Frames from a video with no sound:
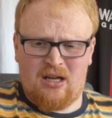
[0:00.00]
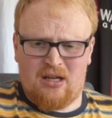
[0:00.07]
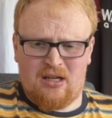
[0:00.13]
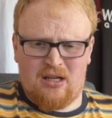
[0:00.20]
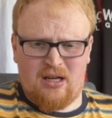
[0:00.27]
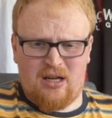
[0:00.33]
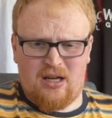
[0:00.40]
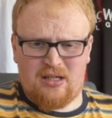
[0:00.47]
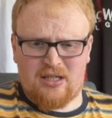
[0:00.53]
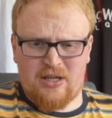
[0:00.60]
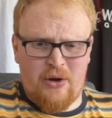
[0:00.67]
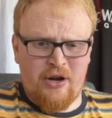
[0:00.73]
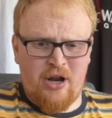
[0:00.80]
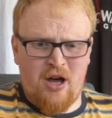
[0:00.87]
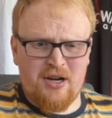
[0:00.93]
So
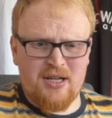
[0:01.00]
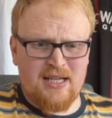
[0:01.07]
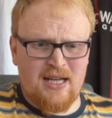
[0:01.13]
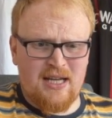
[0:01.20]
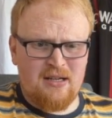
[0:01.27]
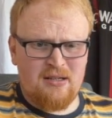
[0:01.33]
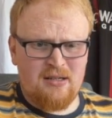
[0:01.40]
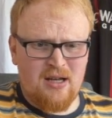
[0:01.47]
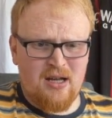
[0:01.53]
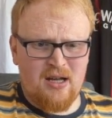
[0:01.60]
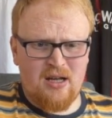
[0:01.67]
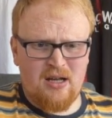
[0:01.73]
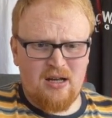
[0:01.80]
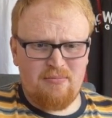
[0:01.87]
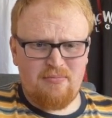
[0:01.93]
Onana's in.
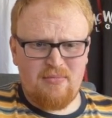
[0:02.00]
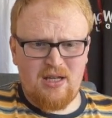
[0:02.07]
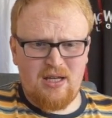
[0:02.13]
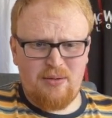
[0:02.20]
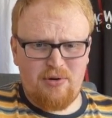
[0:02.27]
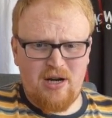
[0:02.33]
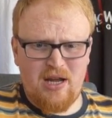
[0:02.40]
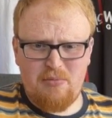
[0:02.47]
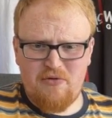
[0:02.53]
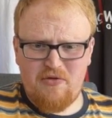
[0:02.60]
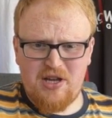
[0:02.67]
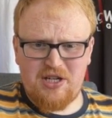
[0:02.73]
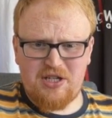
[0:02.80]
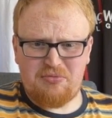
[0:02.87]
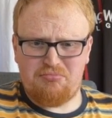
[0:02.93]

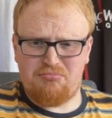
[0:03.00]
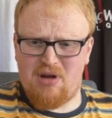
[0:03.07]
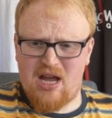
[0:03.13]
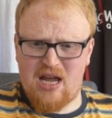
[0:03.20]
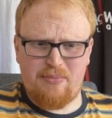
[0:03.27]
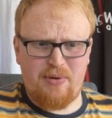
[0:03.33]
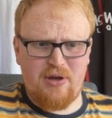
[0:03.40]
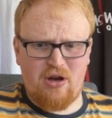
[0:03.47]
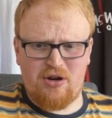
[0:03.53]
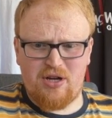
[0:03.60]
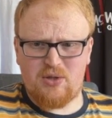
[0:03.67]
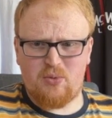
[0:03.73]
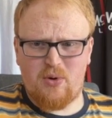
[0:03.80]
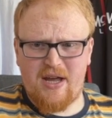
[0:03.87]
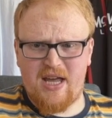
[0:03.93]
Ibrahimovic may be on
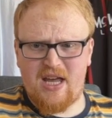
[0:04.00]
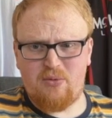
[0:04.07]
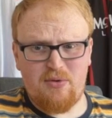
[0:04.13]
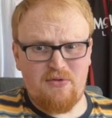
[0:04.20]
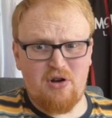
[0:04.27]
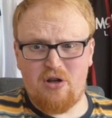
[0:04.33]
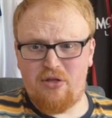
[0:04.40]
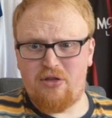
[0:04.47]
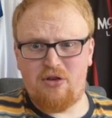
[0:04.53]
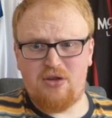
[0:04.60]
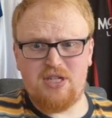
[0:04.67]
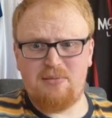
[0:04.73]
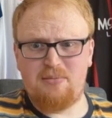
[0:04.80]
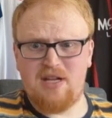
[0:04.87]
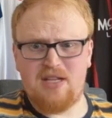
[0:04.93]
his way in. We've got
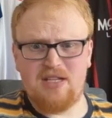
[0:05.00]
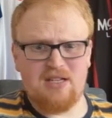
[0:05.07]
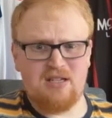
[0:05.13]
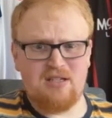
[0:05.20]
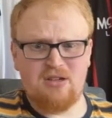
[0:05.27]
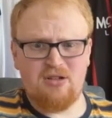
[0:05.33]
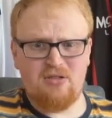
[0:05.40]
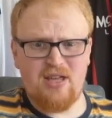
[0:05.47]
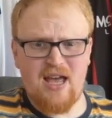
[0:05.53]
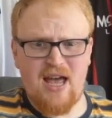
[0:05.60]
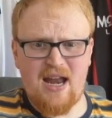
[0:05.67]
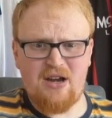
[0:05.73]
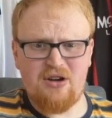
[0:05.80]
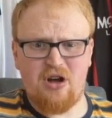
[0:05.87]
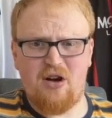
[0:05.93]
30 minutes until the
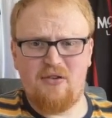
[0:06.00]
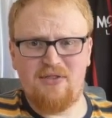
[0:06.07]
end of the